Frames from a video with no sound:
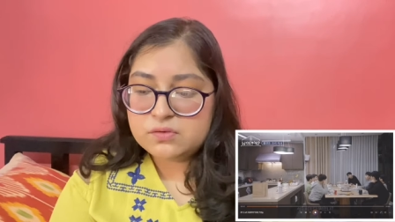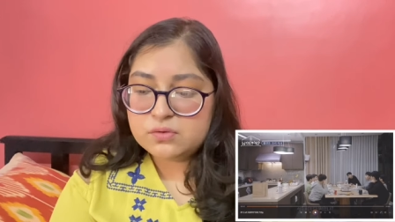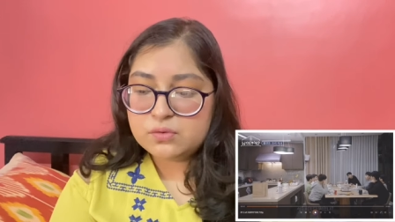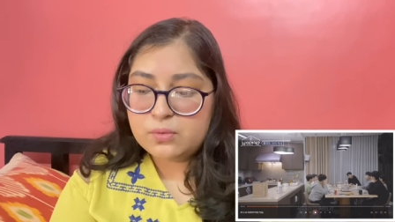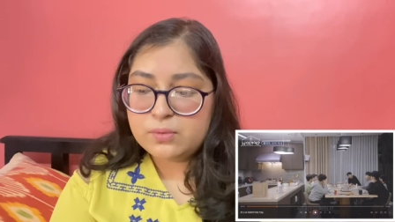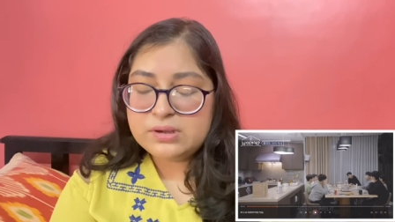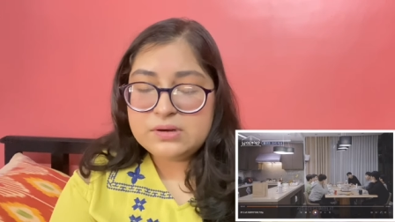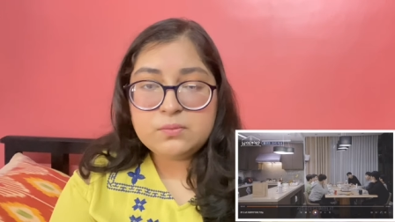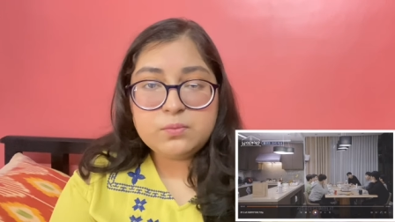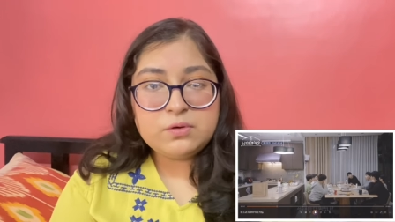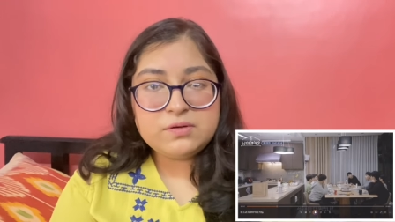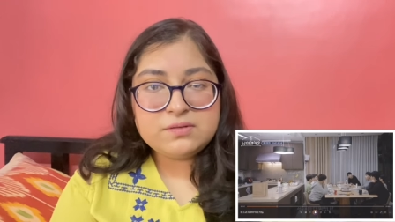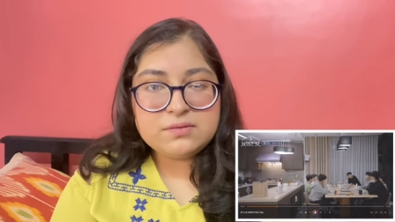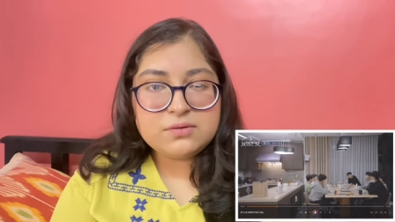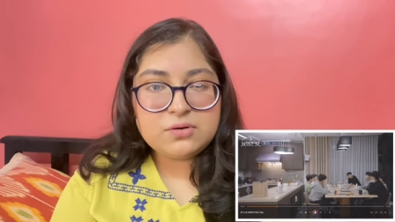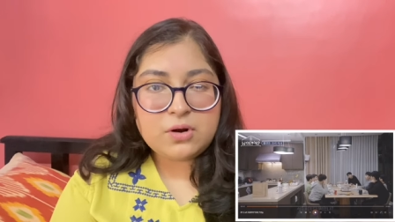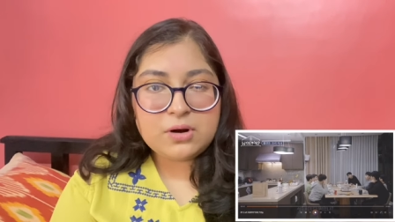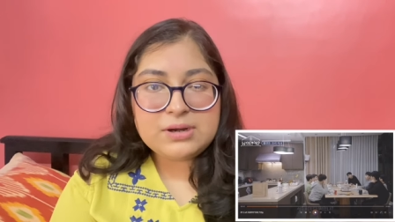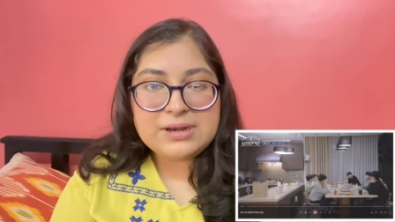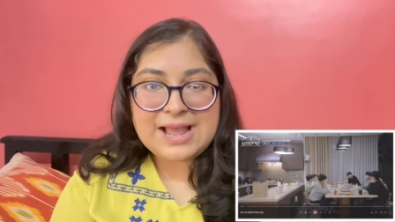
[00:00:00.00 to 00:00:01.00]
So it was
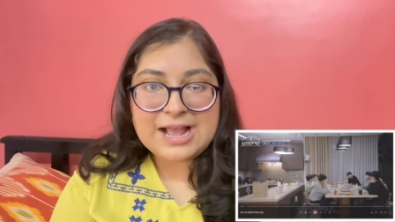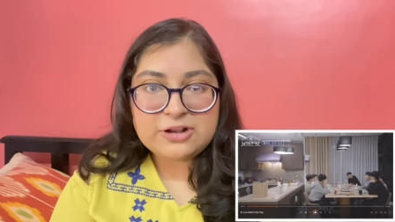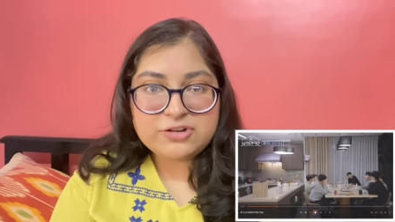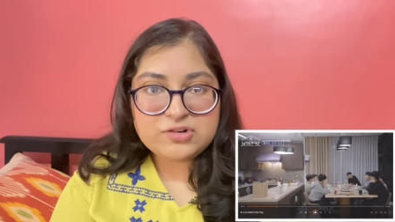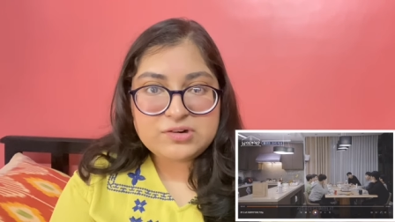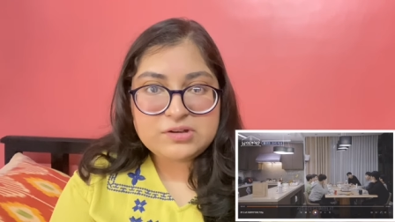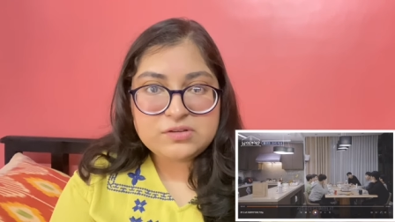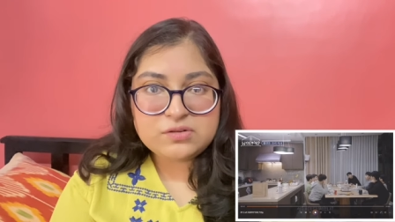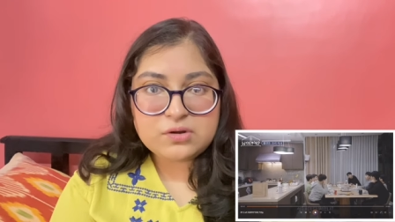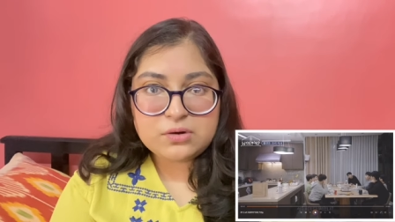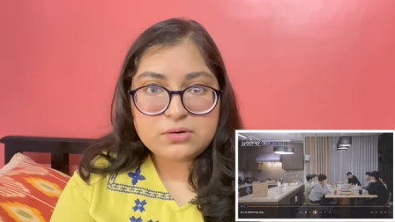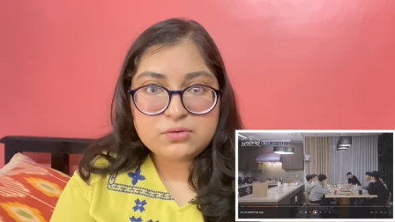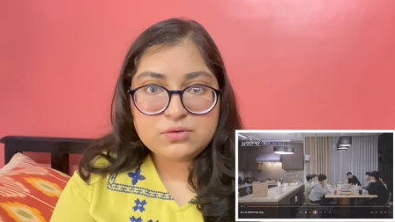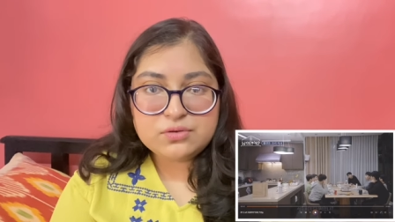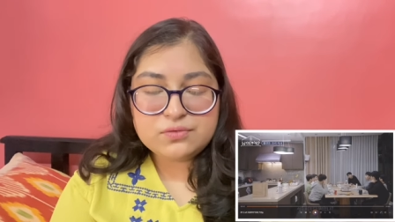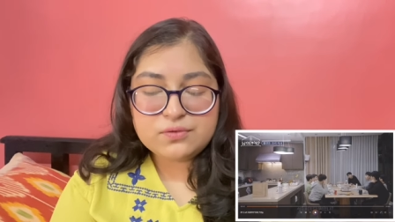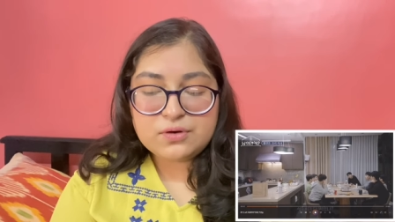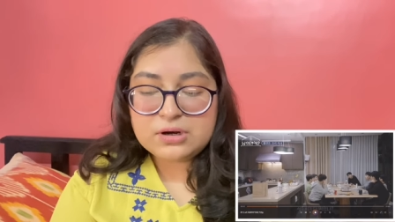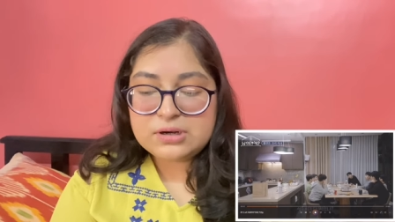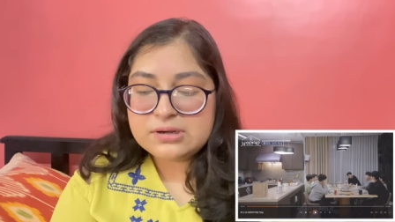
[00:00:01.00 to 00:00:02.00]
not actually
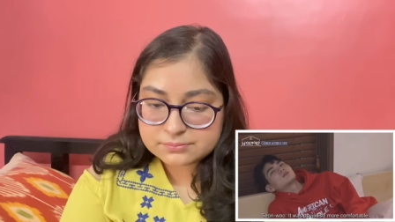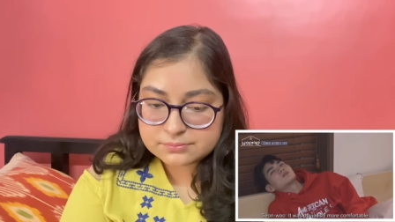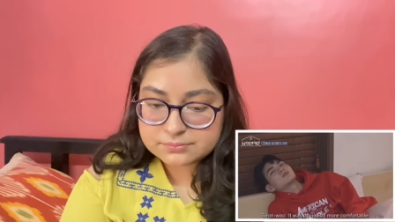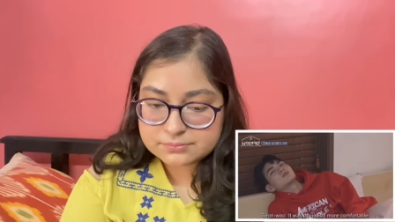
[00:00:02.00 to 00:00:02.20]
Seonwoo's fault.